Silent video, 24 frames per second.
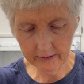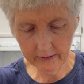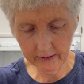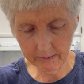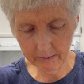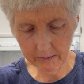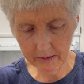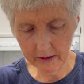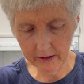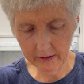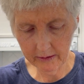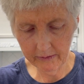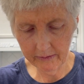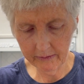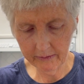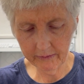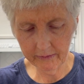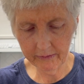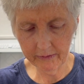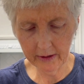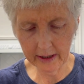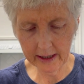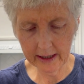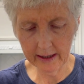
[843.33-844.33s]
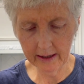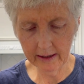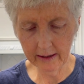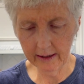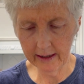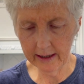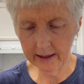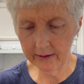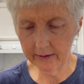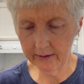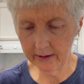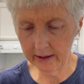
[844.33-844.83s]
I'm too freaking
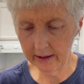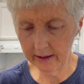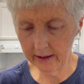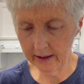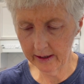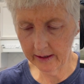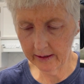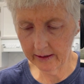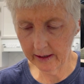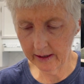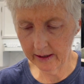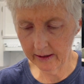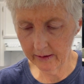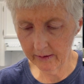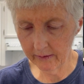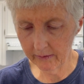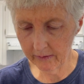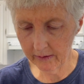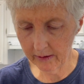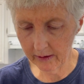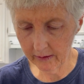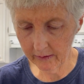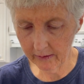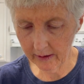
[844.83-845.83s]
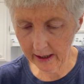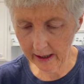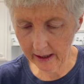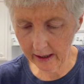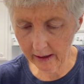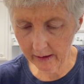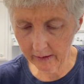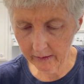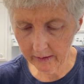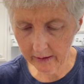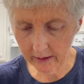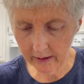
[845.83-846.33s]
lazy to get the other phone
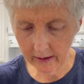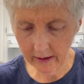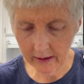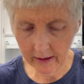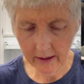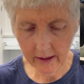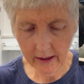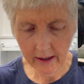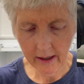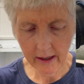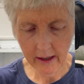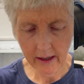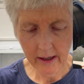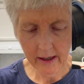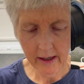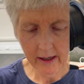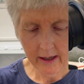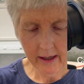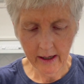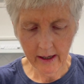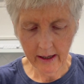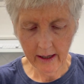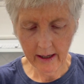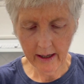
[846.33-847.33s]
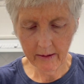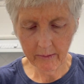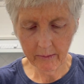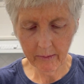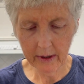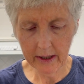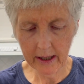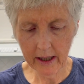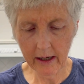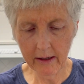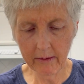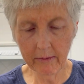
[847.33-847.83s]
out. And
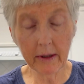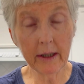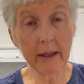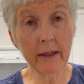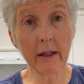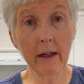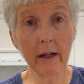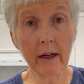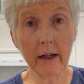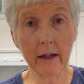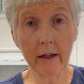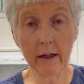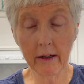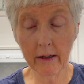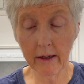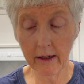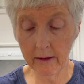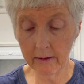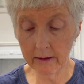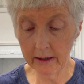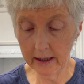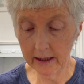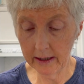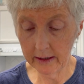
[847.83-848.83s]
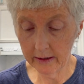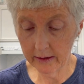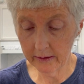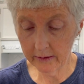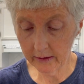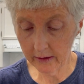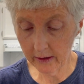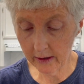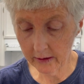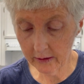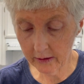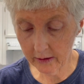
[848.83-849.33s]
when I retire, I need to
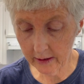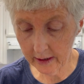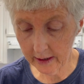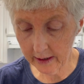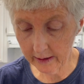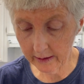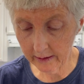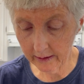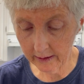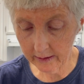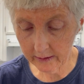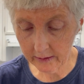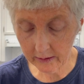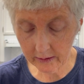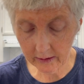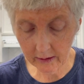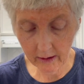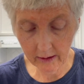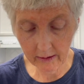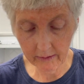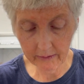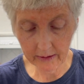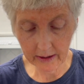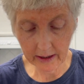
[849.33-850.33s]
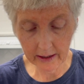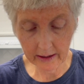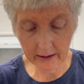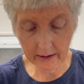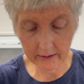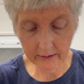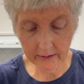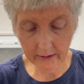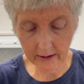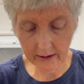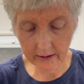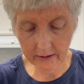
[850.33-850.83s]
start drinking less coffee
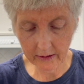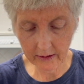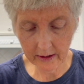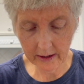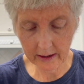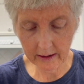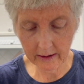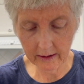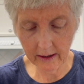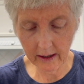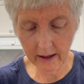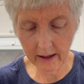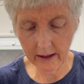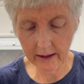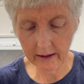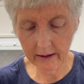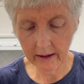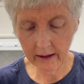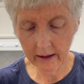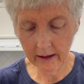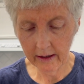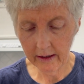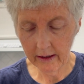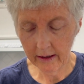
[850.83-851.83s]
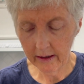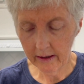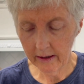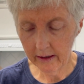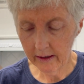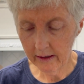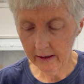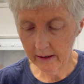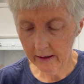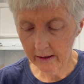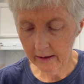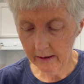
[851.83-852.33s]
because I drink a lot.
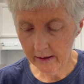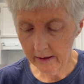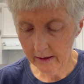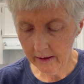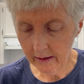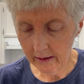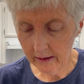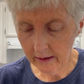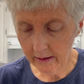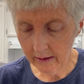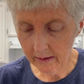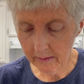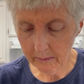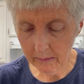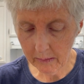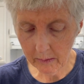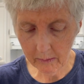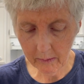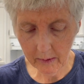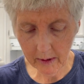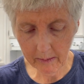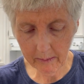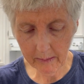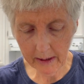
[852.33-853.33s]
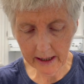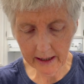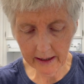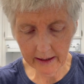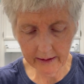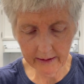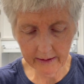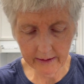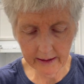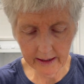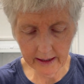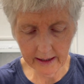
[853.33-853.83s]
But we're
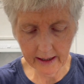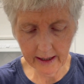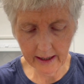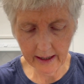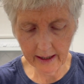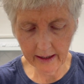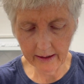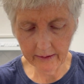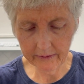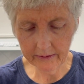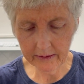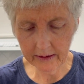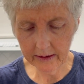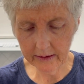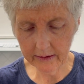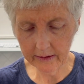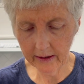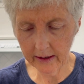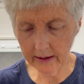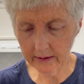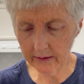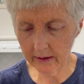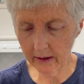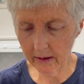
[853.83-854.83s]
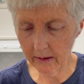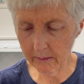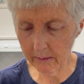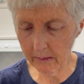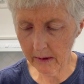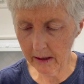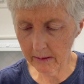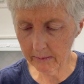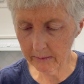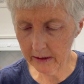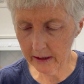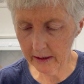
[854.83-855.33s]
making decaf because that's all
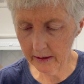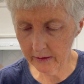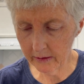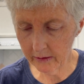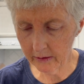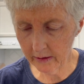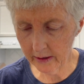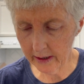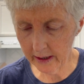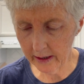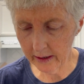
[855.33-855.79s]
mom can drink.